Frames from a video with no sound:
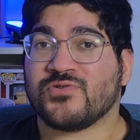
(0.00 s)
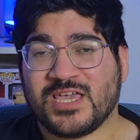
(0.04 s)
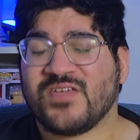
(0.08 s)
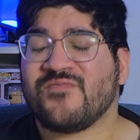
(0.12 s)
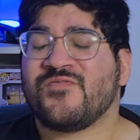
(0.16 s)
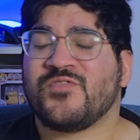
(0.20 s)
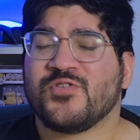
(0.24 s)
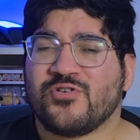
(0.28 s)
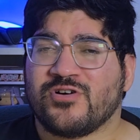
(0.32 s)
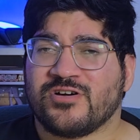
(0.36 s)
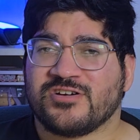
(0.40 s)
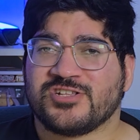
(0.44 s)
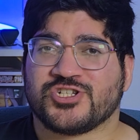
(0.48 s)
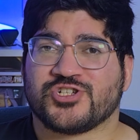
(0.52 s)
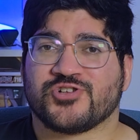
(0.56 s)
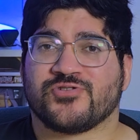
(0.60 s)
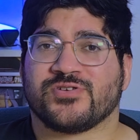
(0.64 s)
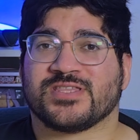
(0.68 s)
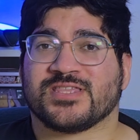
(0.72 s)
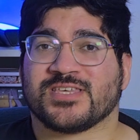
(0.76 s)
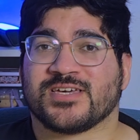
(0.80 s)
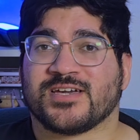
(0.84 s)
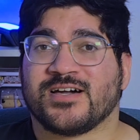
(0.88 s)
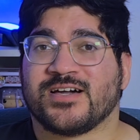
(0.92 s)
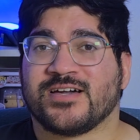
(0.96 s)
If you are
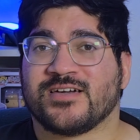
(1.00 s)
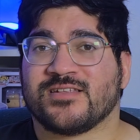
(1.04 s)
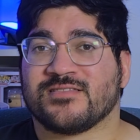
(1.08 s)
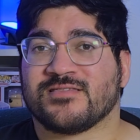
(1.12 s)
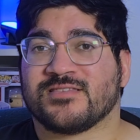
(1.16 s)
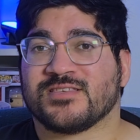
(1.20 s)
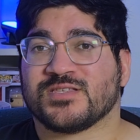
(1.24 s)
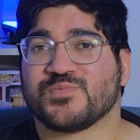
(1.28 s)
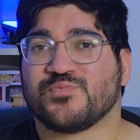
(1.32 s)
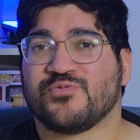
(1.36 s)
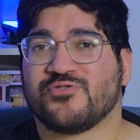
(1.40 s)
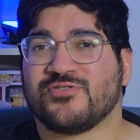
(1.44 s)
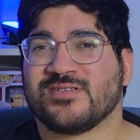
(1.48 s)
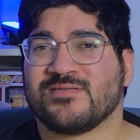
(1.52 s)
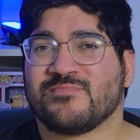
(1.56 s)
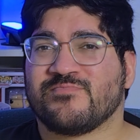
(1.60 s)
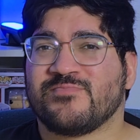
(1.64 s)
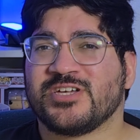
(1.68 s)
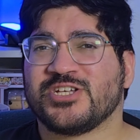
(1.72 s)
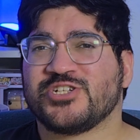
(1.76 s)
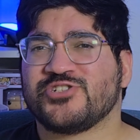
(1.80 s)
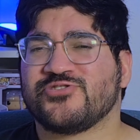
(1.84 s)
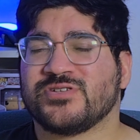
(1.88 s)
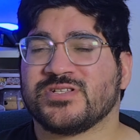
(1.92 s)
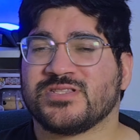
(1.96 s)
enjoying the guide at this point,
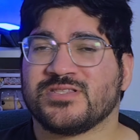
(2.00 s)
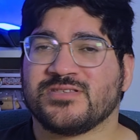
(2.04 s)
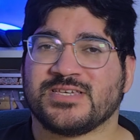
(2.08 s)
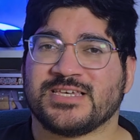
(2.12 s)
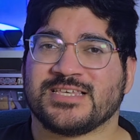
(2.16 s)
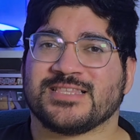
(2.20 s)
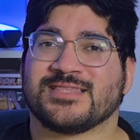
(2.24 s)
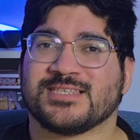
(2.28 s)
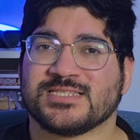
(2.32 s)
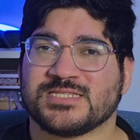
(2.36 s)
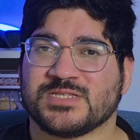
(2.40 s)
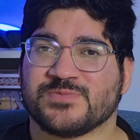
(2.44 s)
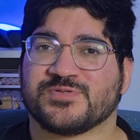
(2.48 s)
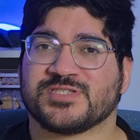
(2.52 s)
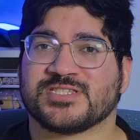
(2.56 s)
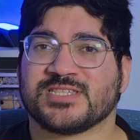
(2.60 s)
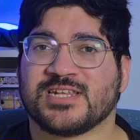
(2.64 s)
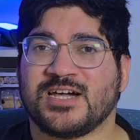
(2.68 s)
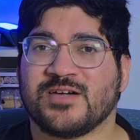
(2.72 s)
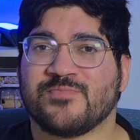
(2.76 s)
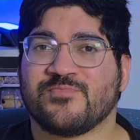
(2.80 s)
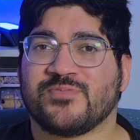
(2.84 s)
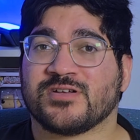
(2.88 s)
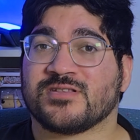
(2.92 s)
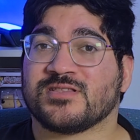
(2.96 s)
make sure to hit the
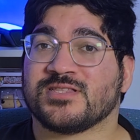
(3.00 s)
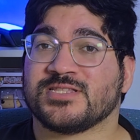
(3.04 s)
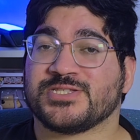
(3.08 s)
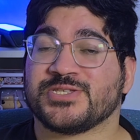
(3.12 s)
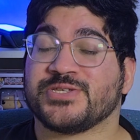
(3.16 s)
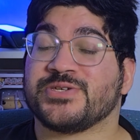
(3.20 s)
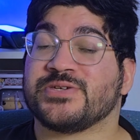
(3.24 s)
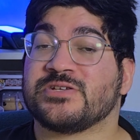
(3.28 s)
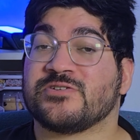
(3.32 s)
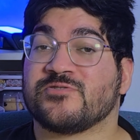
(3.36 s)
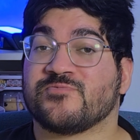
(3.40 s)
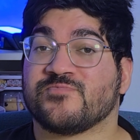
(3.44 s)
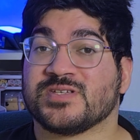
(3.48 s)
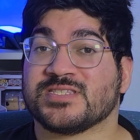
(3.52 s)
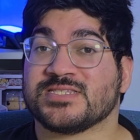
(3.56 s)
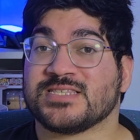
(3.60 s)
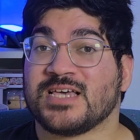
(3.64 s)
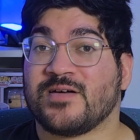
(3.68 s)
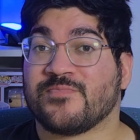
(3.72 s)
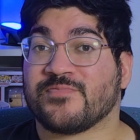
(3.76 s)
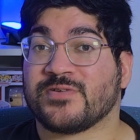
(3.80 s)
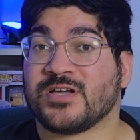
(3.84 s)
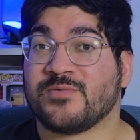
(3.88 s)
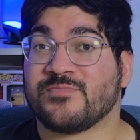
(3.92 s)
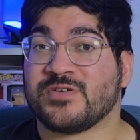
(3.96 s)
subscribe button so you don't miss
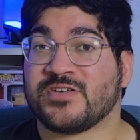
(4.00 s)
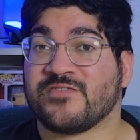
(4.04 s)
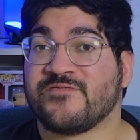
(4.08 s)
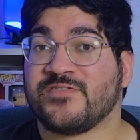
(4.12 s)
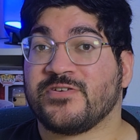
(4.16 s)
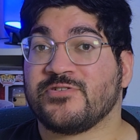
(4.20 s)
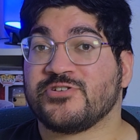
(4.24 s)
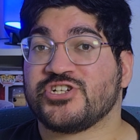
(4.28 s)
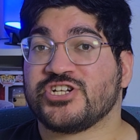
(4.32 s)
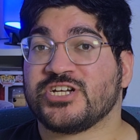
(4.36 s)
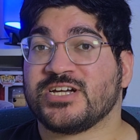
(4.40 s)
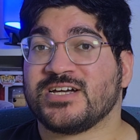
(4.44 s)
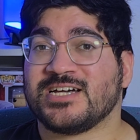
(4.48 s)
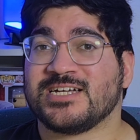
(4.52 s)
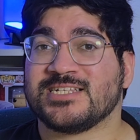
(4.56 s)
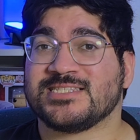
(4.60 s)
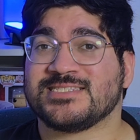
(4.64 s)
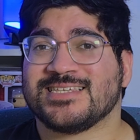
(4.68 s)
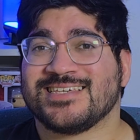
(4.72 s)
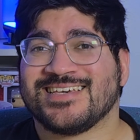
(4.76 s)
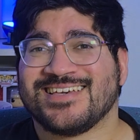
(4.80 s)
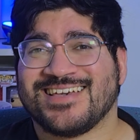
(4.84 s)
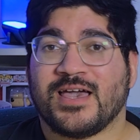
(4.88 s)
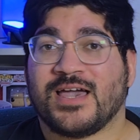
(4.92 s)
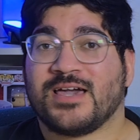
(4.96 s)
upcoming future guides,
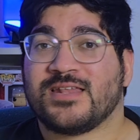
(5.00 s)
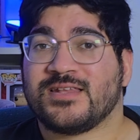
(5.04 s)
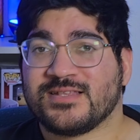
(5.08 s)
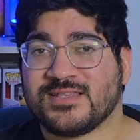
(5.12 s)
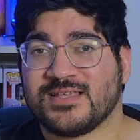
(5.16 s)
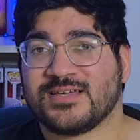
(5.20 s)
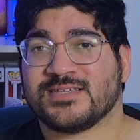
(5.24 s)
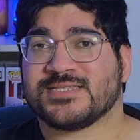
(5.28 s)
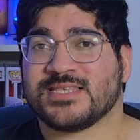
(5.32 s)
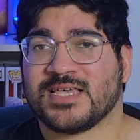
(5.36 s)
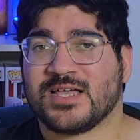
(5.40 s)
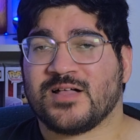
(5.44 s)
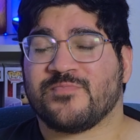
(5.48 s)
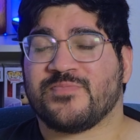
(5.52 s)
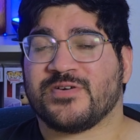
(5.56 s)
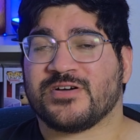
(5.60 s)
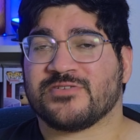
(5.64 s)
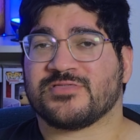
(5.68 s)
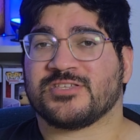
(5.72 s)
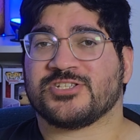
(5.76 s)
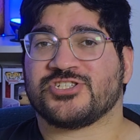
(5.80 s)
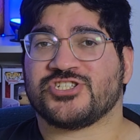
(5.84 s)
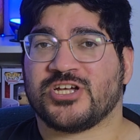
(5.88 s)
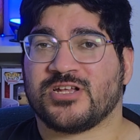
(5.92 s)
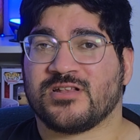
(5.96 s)
and it does help out
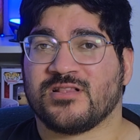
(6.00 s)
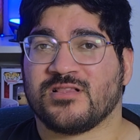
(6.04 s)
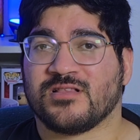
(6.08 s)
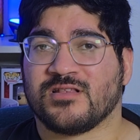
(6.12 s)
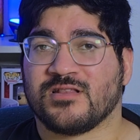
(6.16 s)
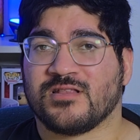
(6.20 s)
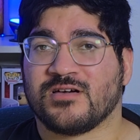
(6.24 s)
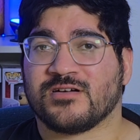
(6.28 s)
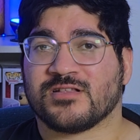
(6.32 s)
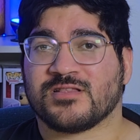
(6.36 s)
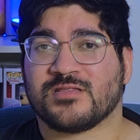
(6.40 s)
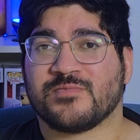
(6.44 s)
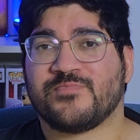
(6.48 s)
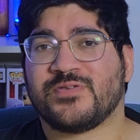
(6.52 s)
the channel a lot.